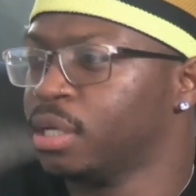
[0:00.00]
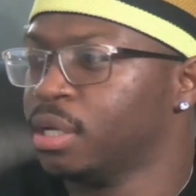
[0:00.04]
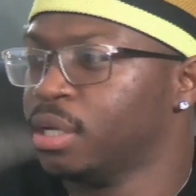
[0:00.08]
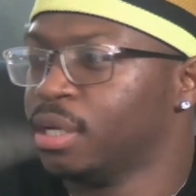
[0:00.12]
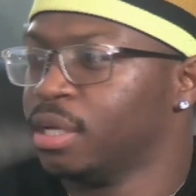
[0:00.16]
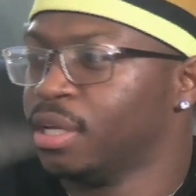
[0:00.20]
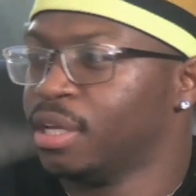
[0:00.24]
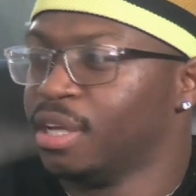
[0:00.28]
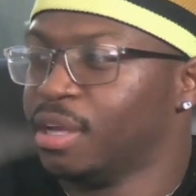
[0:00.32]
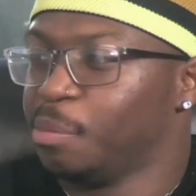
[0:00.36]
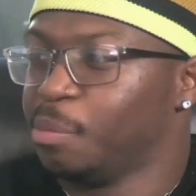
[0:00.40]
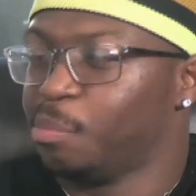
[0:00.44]

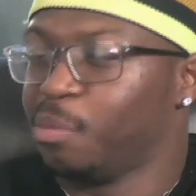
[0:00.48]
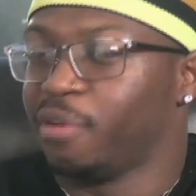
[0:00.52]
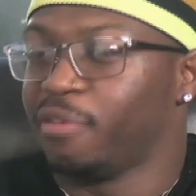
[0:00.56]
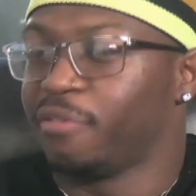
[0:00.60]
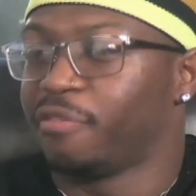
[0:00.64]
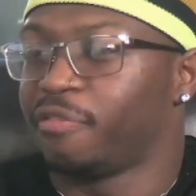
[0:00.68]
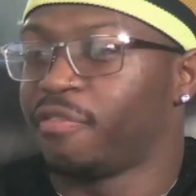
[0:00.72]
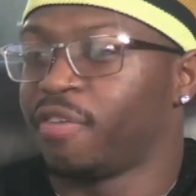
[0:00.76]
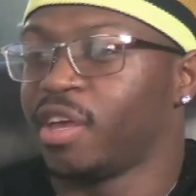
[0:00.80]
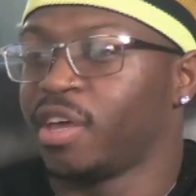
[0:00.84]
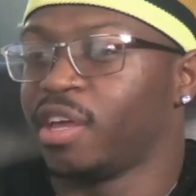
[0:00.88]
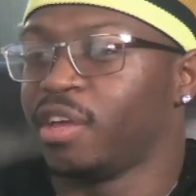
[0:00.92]
Mm. But
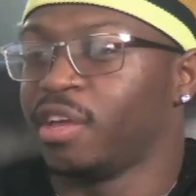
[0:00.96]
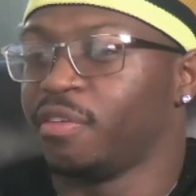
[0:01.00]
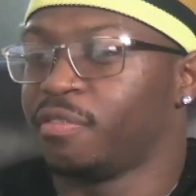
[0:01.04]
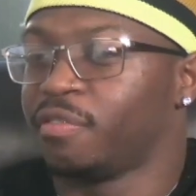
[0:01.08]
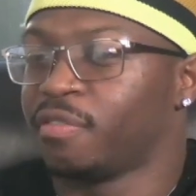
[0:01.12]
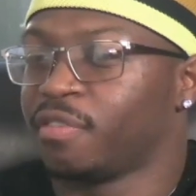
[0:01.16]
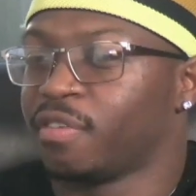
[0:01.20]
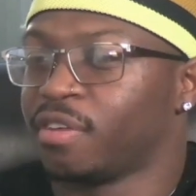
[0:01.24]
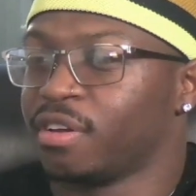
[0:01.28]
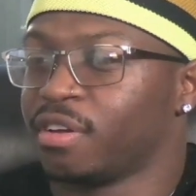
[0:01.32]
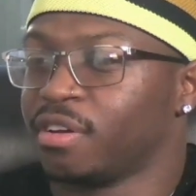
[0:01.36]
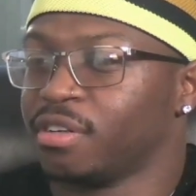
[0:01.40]
faith,
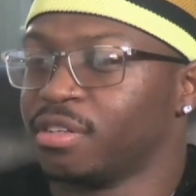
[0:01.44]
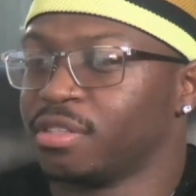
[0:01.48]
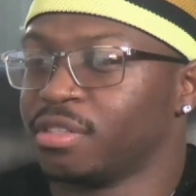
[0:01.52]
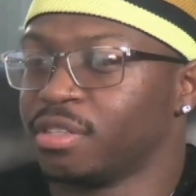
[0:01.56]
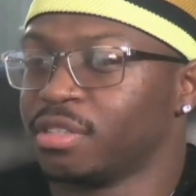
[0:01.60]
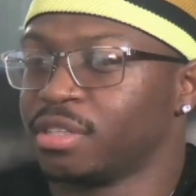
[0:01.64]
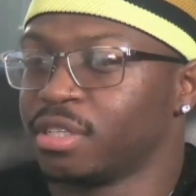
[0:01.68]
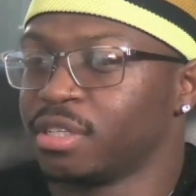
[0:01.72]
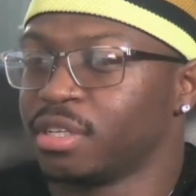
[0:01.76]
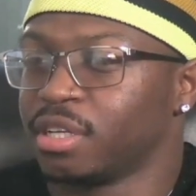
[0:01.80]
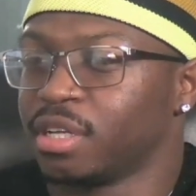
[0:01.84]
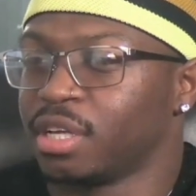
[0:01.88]

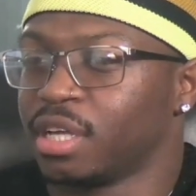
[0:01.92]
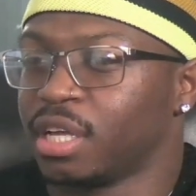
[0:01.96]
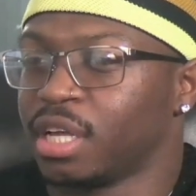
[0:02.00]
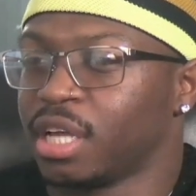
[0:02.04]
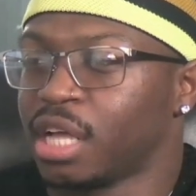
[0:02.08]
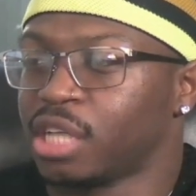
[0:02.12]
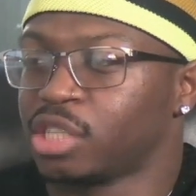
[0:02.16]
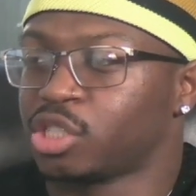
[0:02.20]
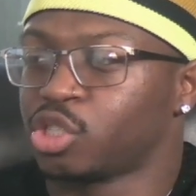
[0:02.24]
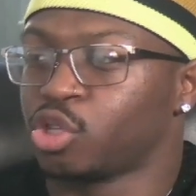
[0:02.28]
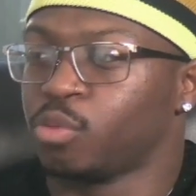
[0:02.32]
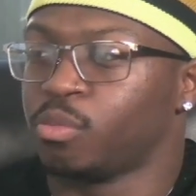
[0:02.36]
it
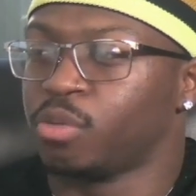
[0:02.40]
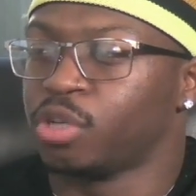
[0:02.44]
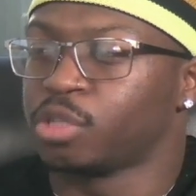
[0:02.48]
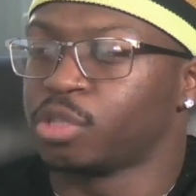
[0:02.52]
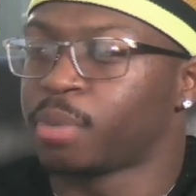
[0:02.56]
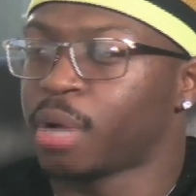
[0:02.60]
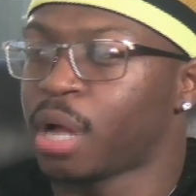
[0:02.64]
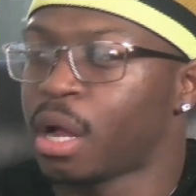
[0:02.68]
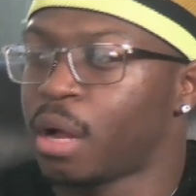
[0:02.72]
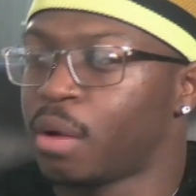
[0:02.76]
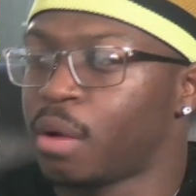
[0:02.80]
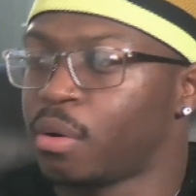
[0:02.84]
got so much
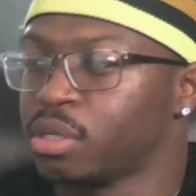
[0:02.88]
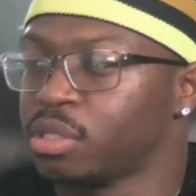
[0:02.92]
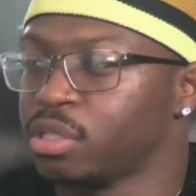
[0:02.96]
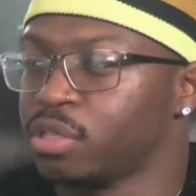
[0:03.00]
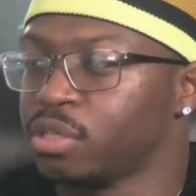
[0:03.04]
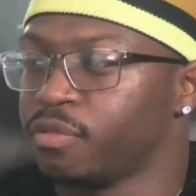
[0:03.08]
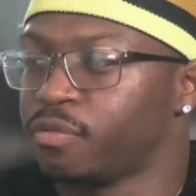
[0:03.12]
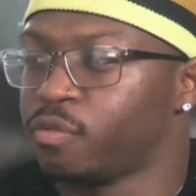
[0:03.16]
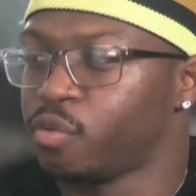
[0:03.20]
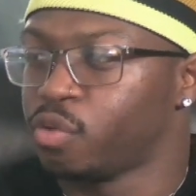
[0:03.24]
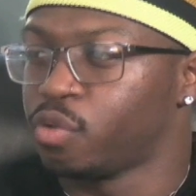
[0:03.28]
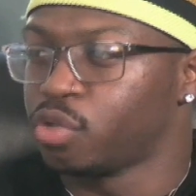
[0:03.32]
power because it
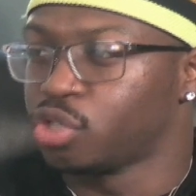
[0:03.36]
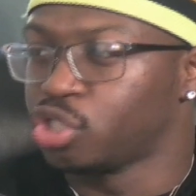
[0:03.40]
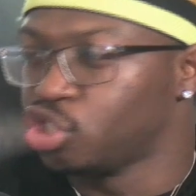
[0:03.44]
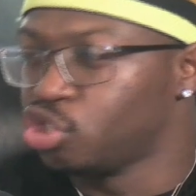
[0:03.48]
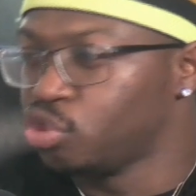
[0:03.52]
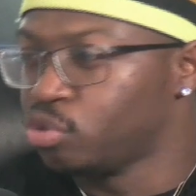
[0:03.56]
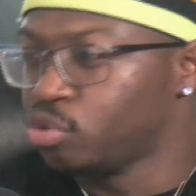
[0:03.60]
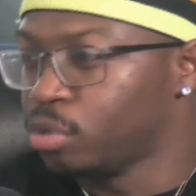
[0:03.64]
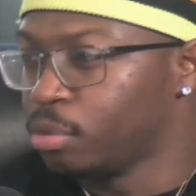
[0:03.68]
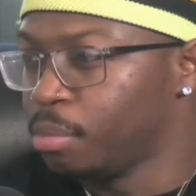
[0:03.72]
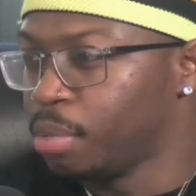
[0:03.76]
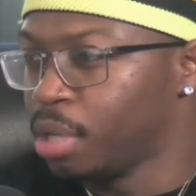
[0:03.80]
forces
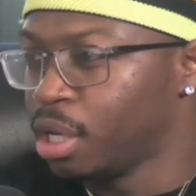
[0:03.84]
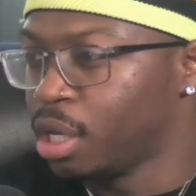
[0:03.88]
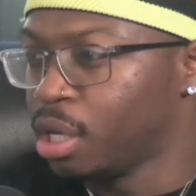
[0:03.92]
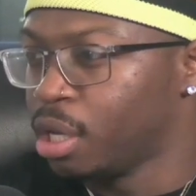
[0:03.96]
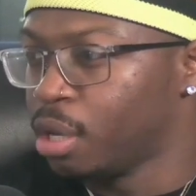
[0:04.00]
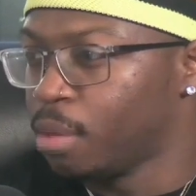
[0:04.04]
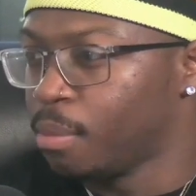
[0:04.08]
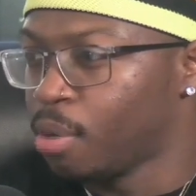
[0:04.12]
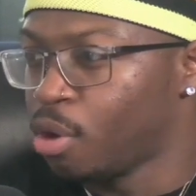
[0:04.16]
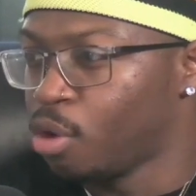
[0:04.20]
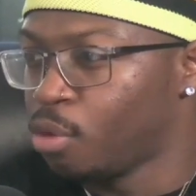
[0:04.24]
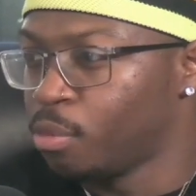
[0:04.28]
you to be in the
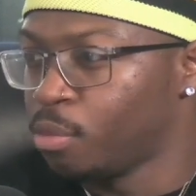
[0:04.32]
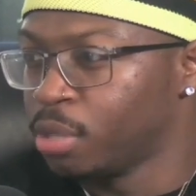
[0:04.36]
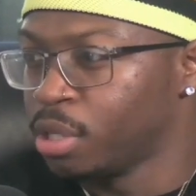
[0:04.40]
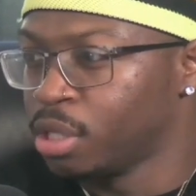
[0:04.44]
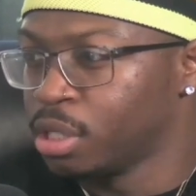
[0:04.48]
moment.